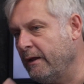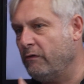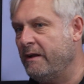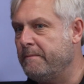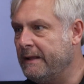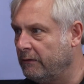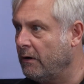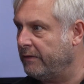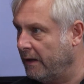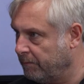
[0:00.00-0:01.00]
They're not really middle of the
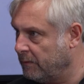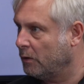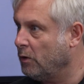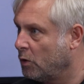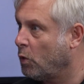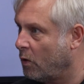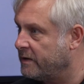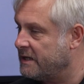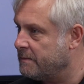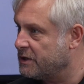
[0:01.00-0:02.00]
road. They're a good
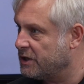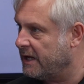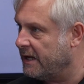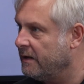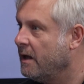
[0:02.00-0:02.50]
quality machine.